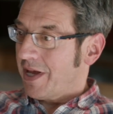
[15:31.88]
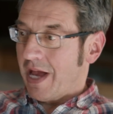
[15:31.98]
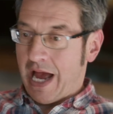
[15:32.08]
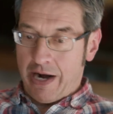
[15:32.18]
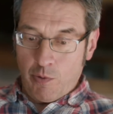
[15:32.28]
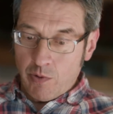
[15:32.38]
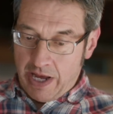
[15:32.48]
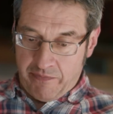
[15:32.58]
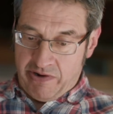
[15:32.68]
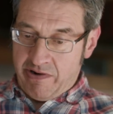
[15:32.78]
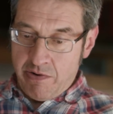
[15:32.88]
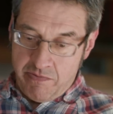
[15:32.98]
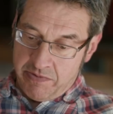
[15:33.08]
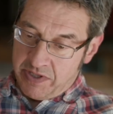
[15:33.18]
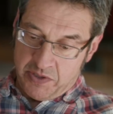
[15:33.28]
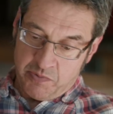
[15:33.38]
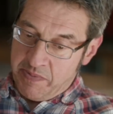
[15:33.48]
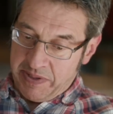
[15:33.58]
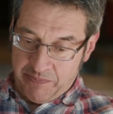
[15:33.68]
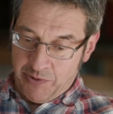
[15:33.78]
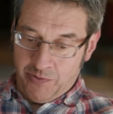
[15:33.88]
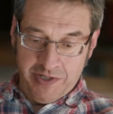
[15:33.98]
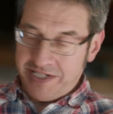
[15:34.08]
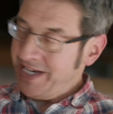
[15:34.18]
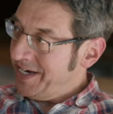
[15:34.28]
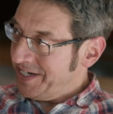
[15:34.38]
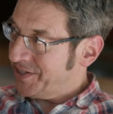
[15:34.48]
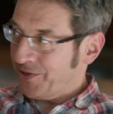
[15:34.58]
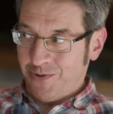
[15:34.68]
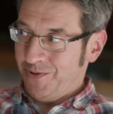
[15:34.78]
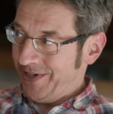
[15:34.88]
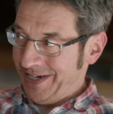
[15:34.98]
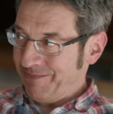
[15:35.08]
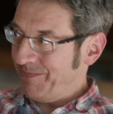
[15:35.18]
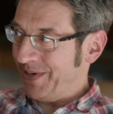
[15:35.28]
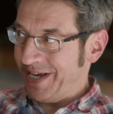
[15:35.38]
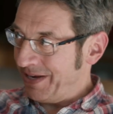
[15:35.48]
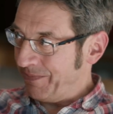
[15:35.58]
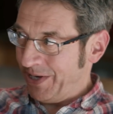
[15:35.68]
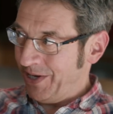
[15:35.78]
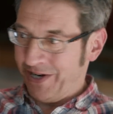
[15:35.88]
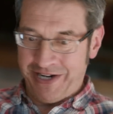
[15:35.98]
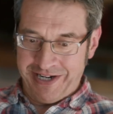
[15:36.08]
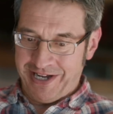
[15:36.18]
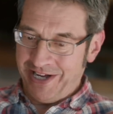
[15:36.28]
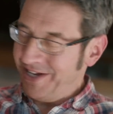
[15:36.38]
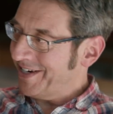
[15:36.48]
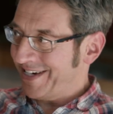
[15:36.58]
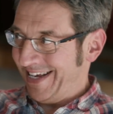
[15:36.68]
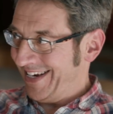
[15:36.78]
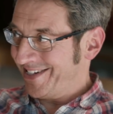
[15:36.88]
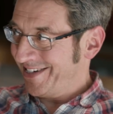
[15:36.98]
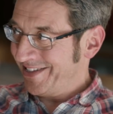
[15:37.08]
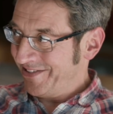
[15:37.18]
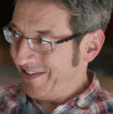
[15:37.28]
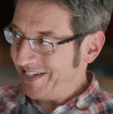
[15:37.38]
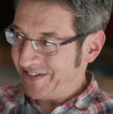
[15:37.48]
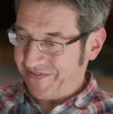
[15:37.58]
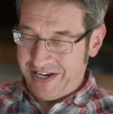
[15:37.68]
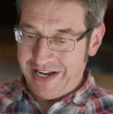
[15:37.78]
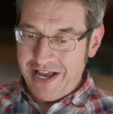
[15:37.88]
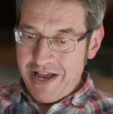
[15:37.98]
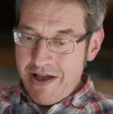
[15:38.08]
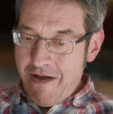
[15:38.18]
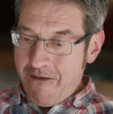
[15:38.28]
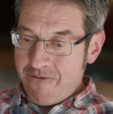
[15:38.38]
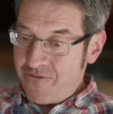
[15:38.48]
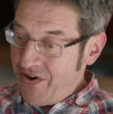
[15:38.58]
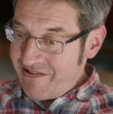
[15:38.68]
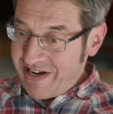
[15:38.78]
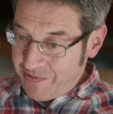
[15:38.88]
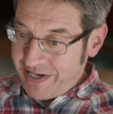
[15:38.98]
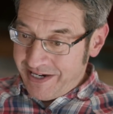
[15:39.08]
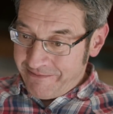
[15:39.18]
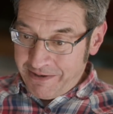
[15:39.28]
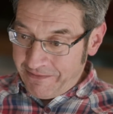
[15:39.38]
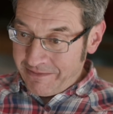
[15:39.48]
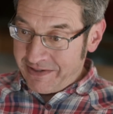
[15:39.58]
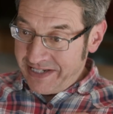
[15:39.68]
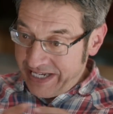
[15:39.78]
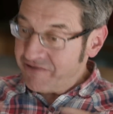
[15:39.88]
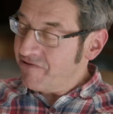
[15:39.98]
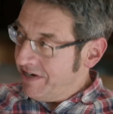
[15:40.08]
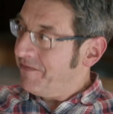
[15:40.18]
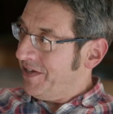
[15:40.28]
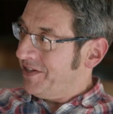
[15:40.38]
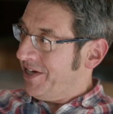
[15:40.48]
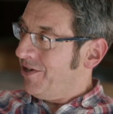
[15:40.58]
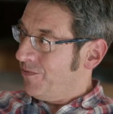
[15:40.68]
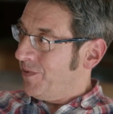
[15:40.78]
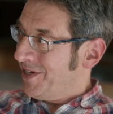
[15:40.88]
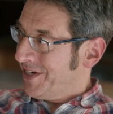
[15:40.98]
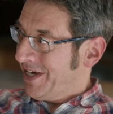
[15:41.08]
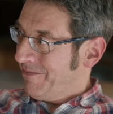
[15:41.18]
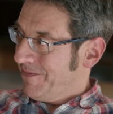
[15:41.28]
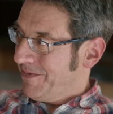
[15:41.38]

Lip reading: and all have our own swimming pool and tennis court and play barn and art collection and the rest of it, very quickly we literally fill the whole world up.